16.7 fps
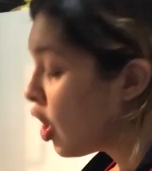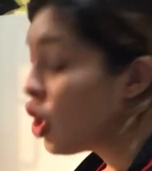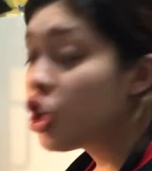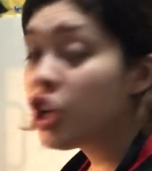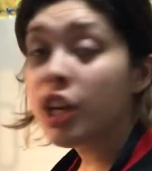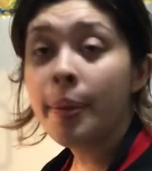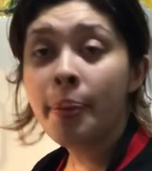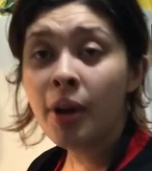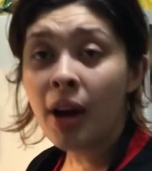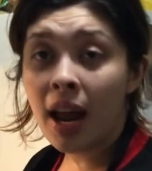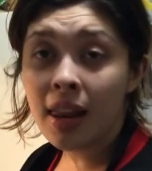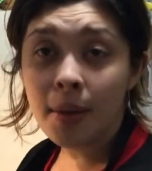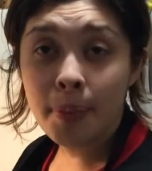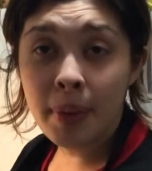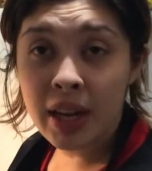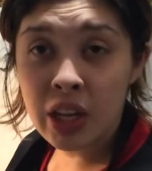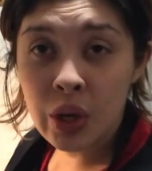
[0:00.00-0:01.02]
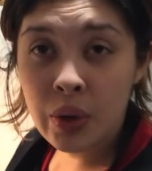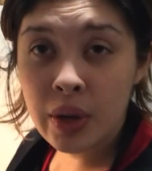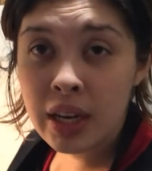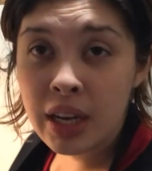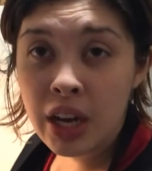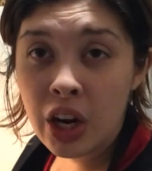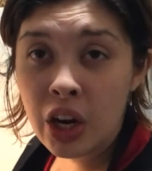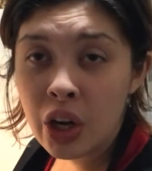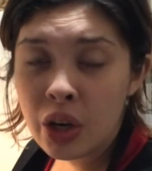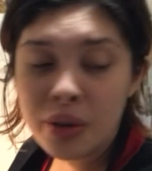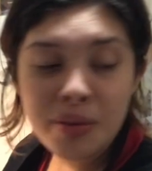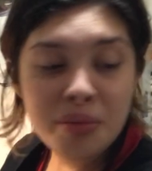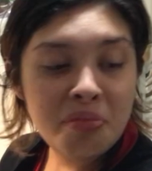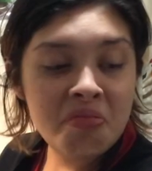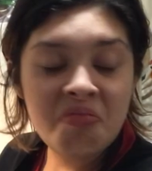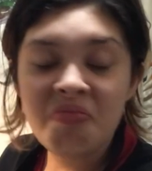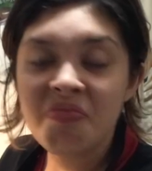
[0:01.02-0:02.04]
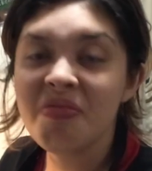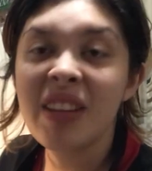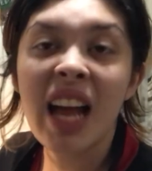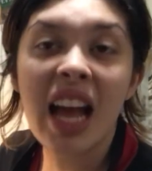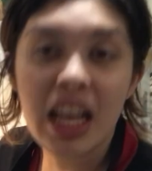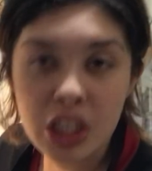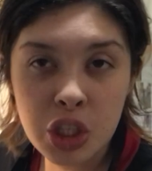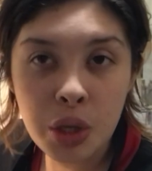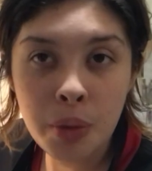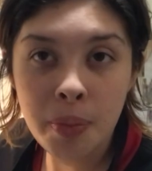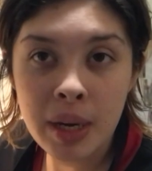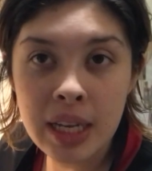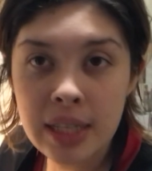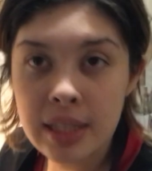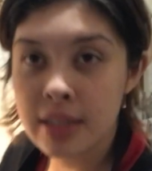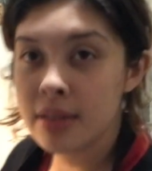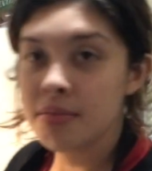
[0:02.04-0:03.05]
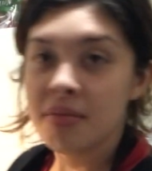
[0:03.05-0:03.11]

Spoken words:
You can put jalapeno in here as you please.